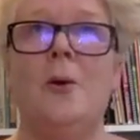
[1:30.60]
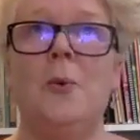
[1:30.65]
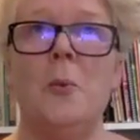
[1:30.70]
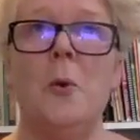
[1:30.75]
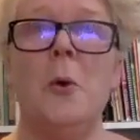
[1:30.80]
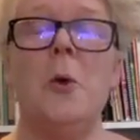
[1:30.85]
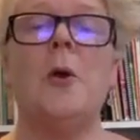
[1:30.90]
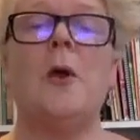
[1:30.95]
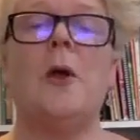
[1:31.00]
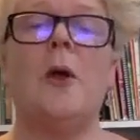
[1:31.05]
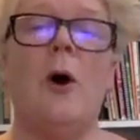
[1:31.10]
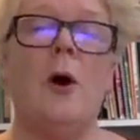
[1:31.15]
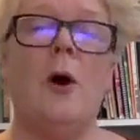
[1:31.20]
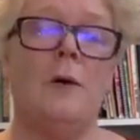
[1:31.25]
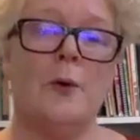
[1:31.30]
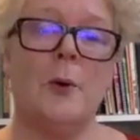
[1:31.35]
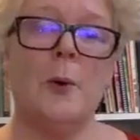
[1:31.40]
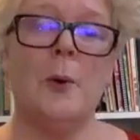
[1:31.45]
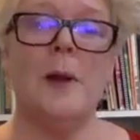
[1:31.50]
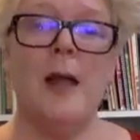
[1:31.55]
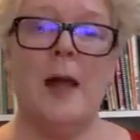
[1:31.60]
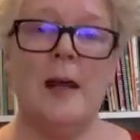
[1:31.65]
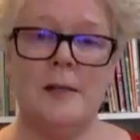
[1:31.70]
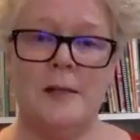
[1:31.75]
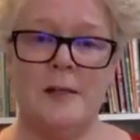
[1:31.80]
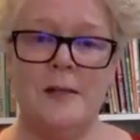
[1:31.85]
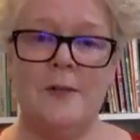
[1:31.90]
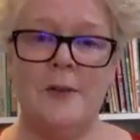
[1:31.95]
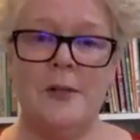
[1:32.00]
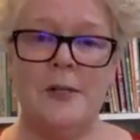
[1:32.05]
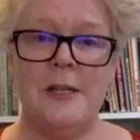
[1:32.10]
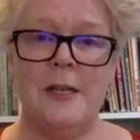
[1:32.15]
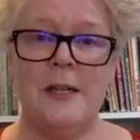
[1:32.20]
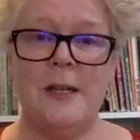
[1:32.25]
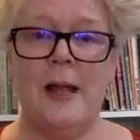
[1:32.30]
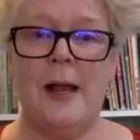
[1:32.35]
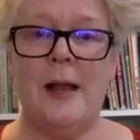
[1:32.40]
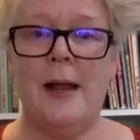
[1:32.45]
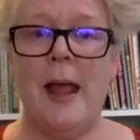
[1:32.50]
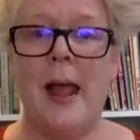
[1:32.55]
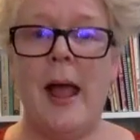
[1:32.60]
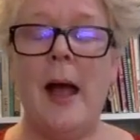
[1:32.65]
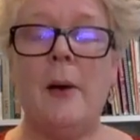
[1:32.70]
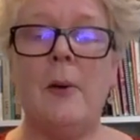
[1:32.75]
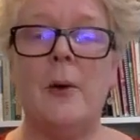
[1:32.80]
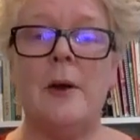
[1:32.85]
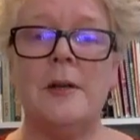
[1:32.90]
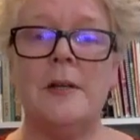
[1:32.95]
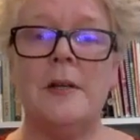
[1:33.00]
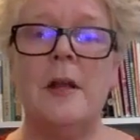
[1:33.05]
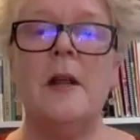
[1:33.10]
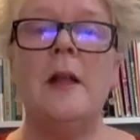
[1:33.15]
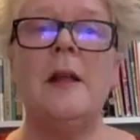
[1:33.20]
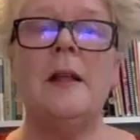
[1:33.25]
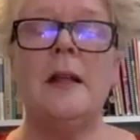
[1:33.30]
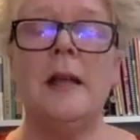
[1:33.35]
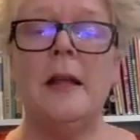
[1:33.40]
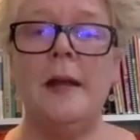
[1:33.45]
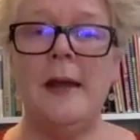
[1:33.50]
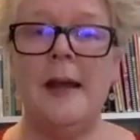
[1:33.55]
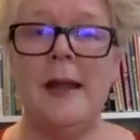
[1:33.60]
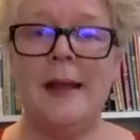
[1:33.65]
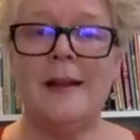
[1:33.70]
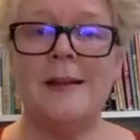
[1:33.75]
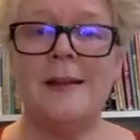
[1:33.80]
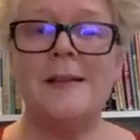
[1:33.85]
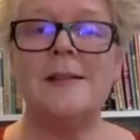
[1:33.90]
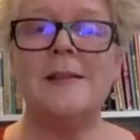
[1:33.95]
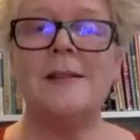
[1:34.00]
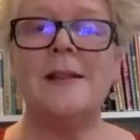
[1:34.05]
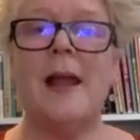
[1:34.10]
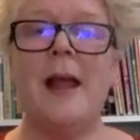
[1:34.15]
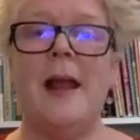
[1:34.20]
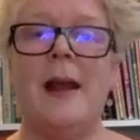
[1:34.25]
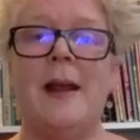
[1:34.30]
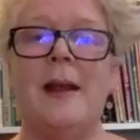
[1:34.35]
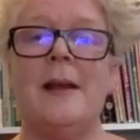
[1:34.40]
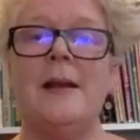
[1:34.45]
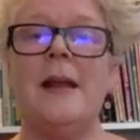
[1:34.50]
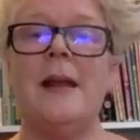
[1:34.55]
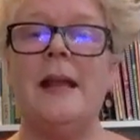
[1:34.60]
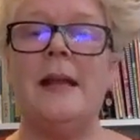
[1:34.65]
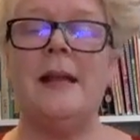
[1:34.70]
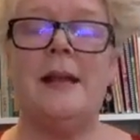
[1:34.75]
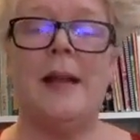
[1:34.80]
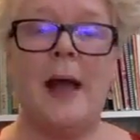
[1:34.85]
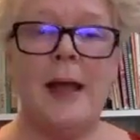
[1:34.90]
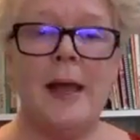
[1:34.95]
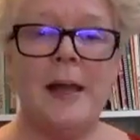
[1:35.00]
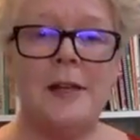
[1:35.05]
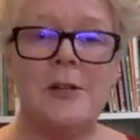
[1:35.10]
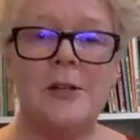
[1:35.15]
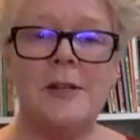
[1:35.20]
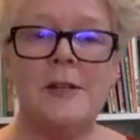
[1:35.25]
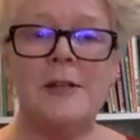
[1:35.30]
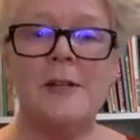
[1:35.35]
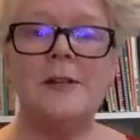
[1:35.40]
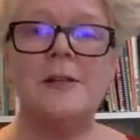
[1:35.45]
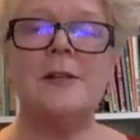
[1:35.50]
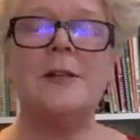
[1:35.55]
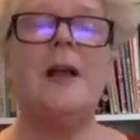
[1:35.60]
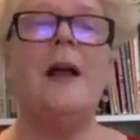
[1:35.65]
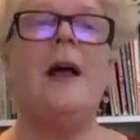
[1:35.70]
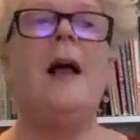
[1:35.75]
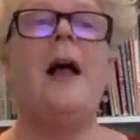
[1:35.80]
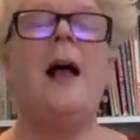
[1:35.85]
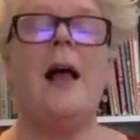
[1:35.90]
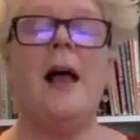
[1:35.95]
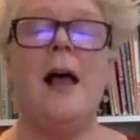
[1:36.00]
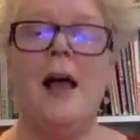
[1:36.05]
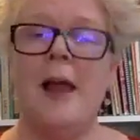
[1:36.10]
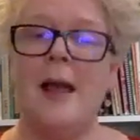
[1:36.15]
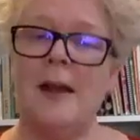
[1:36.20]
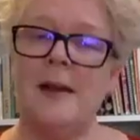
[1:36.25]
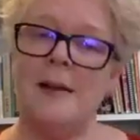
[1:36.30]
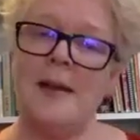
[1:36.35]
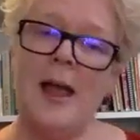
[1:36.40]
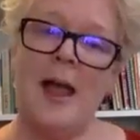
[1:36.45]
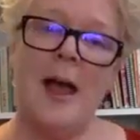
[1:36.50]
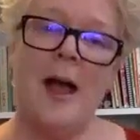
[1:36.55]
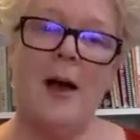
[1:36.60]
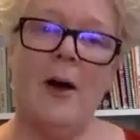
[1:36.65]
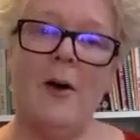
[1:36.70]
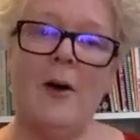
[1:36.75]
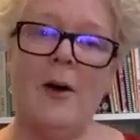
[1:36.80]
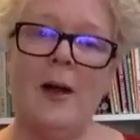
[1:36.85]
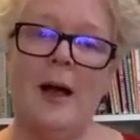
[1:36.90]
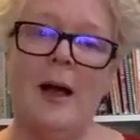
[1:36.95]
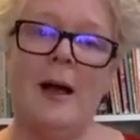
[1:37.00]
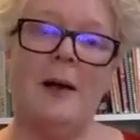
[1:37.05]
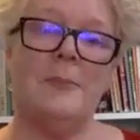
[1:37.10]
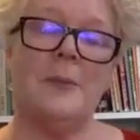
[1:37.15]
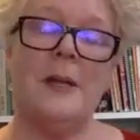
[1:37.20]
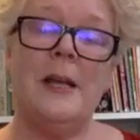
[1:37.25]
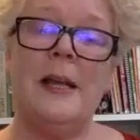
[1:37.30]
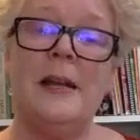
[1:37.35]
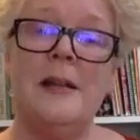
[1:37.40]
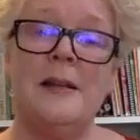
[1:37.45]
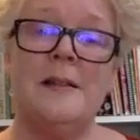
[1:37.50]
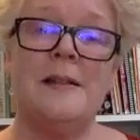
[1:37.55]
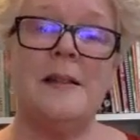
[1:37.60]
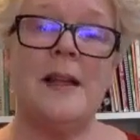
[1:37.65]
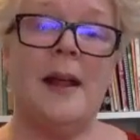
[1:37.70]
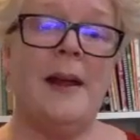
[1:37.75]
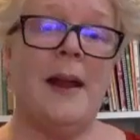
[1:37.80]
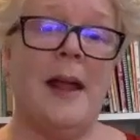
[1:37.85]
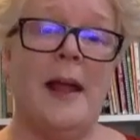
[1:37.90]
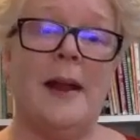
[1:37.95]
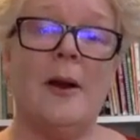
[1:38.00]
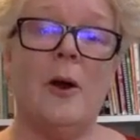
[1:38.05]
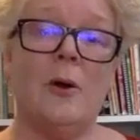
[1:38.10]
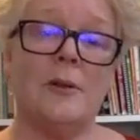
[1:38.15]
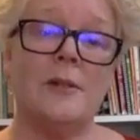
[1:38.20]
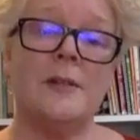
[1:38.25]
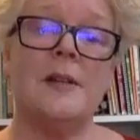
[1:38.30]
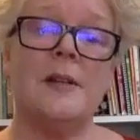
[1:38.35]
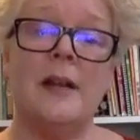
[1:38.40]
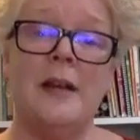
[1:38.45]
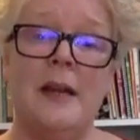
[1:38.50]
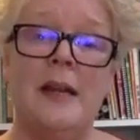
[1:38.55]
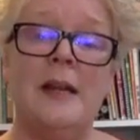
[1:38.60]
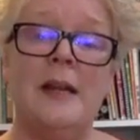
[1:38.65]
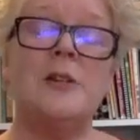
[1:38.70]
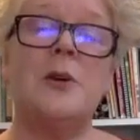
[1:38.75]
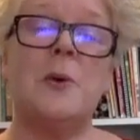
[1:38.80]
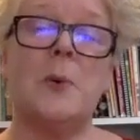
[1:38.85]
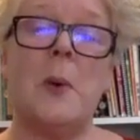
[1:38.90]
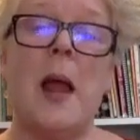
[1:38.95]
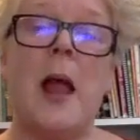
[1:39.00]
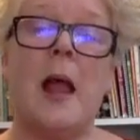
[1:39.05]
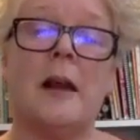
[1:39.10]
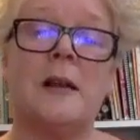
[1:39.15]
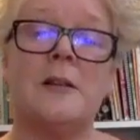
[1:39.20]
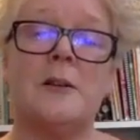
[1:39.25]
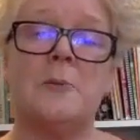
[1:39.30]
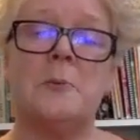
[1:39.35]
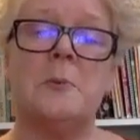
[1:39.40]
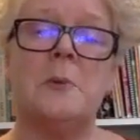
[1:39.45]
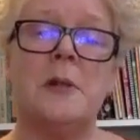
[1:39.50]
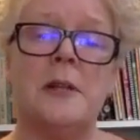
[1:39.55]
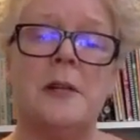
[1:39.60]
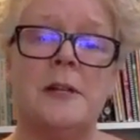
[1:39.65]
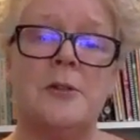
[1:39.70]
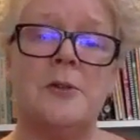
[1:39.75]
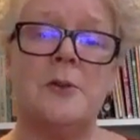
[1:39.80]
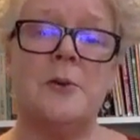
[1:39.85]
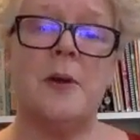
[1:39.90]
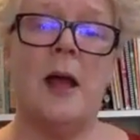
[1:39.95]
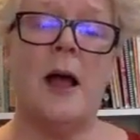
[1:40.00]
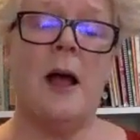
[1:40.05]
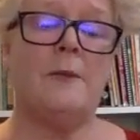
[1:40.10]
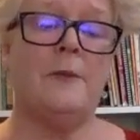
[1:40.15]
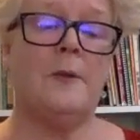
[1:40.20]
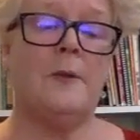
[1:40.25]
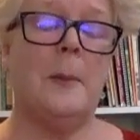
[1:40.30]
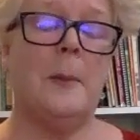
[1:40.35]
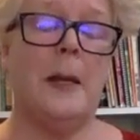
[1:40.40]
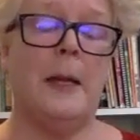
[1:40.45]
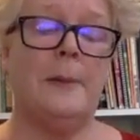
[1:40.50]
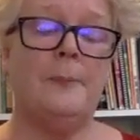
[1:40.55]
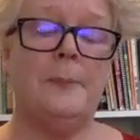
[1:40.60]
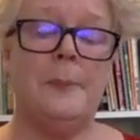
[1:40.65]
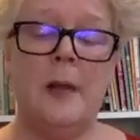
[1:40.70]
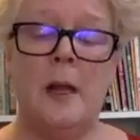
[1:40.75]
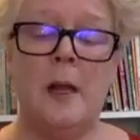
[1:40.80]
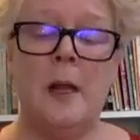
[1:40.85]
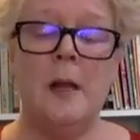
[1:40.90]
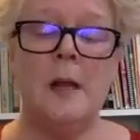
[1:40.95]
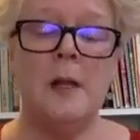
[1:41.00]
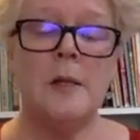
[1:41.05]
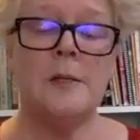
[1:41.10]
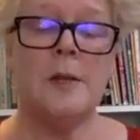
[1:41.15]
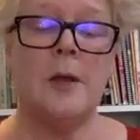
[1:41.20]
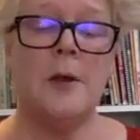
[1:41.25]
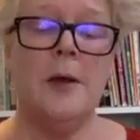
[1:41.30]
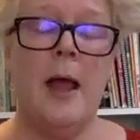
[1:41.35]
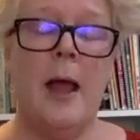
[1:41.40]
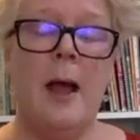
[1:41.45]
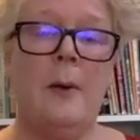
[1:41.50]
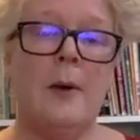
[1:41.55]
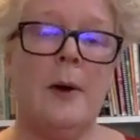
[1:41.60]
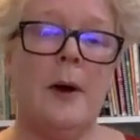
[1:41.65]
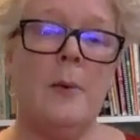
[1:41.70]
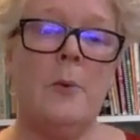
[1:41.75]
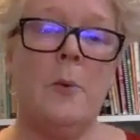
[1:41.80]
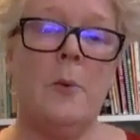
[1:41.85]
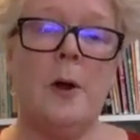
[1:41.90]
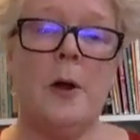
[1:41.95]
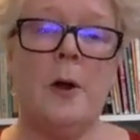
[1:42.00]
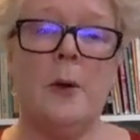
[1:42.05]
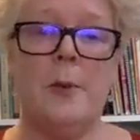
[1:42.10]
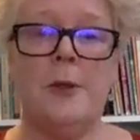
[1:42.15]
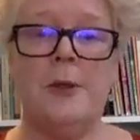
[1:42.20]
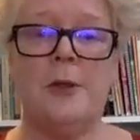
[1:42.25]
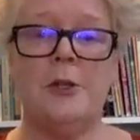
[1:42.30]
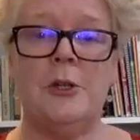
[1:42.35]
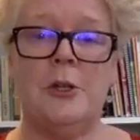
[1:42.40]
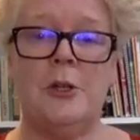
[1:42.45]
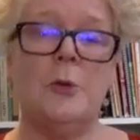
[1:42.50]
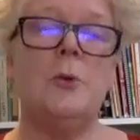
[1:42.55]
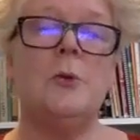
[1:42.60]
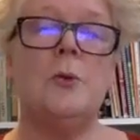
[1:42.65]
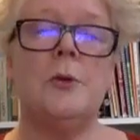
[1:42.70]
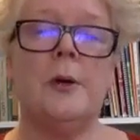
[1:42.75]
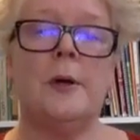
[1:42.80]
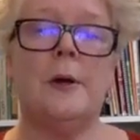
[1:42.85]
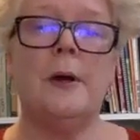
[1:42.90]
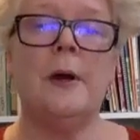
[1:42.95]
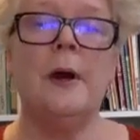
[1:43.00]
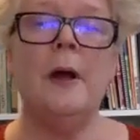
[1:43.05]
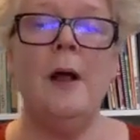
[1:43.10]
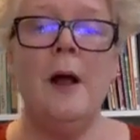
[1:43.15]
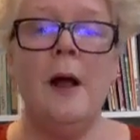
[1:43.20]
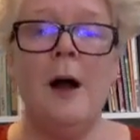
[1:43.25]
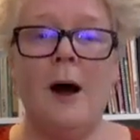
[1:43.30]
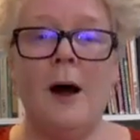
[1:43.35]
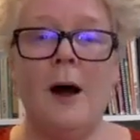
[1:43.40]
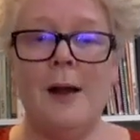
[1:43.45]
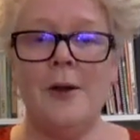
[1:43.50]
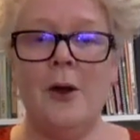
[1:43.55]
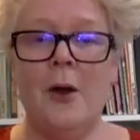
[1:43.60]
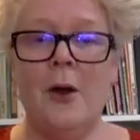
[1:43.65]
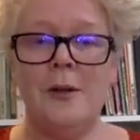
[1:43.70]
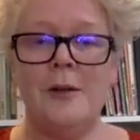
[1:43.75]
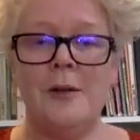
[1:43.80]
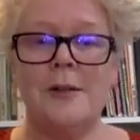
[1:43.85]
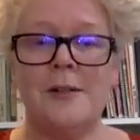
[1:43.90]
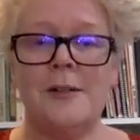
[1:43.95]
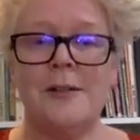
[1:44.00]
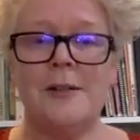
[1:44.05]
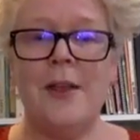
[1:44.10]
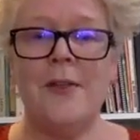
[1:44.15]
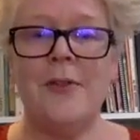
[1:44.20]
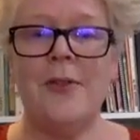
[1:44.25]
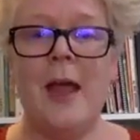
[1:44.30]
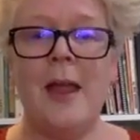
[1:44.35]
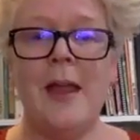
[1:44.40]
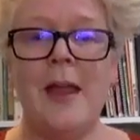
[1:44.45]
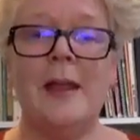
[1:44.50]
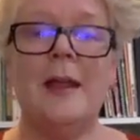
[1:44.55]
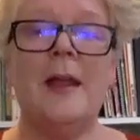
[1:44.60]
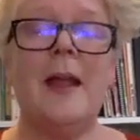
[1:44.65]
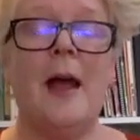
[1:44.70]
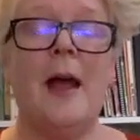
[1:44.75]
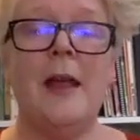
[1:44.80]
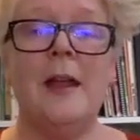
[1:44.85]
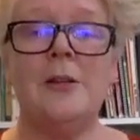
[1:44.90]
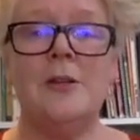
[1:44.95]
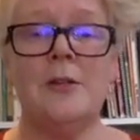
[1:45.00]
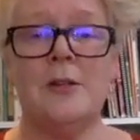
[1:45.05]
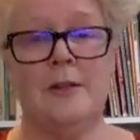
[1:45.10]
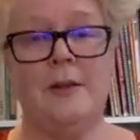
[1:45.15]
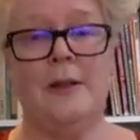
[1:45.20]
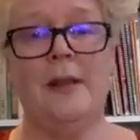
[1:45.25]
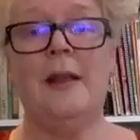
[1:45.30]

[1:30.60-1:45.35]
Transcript: work of creativity and how it connects and engages, and how kids and adults can interact. It really stood out for me. So now when I work with children, I notice that they engage